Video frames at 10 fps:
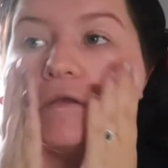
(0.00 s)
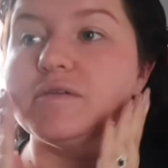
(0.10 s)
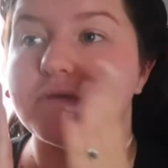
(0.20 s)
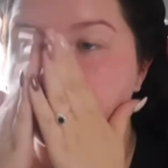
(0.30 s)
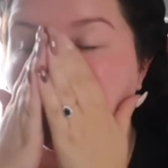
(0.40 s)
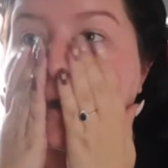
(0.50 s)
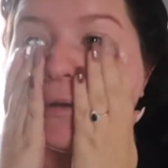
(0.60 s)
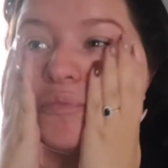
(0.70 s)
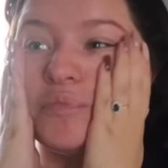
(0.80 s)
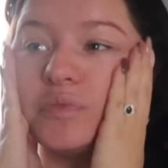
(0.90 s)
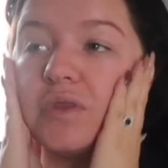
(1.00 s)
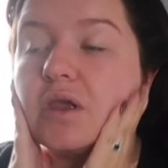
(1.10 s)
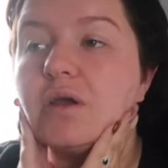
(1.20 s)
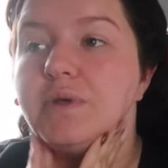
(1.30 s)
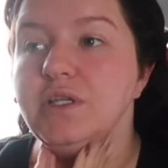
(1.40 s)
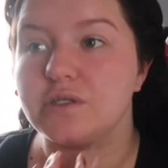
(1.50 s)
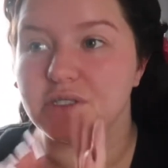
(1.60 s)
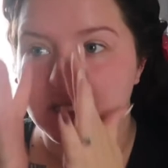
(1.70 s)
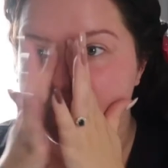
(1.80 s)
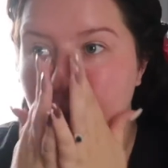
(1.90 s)
so I've been using
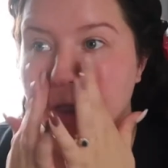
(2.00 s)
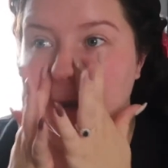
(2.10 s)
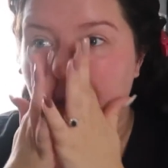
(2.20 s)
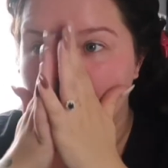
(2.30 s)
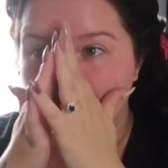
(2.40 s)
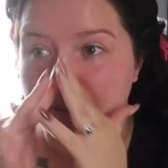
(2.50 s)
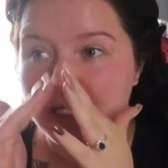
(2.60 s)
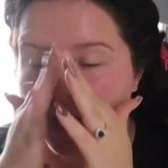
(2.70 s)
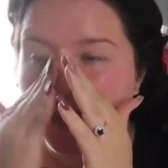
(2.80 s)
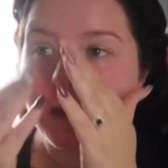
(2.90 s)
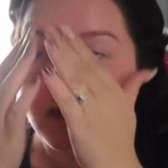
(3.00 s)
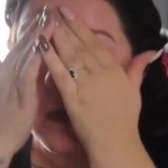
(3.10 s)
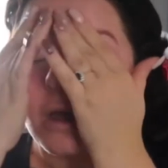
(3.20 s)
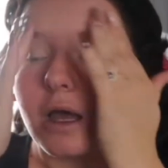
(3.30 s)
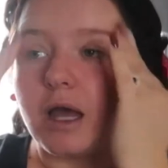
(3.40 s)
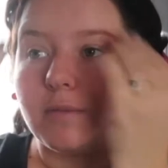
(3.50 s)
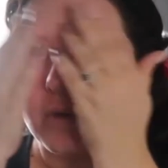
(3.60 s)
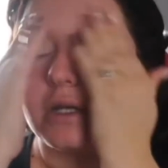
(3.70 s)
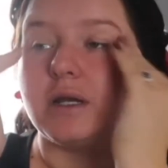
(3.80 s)
this like every day, and I